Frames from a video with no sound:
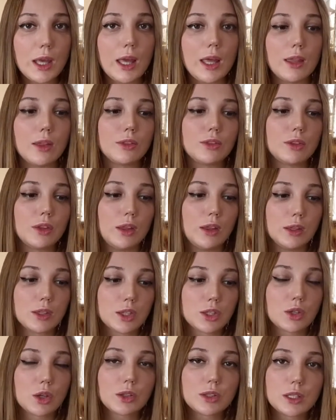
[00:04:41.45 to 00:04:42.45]
and
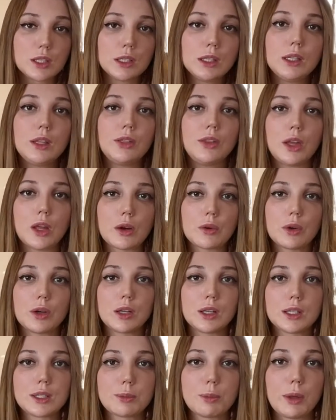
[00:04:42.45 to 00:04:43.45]
it's totally their
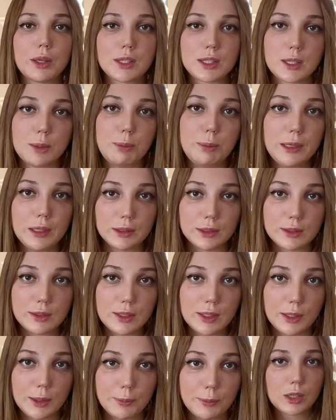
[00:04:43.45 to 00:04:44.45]

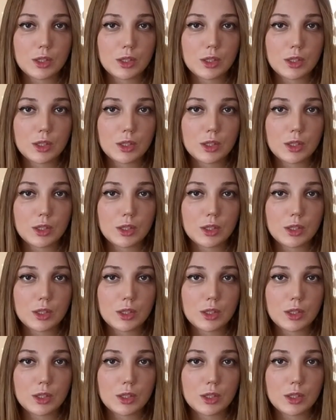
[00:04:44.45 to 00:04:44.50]
responsibility.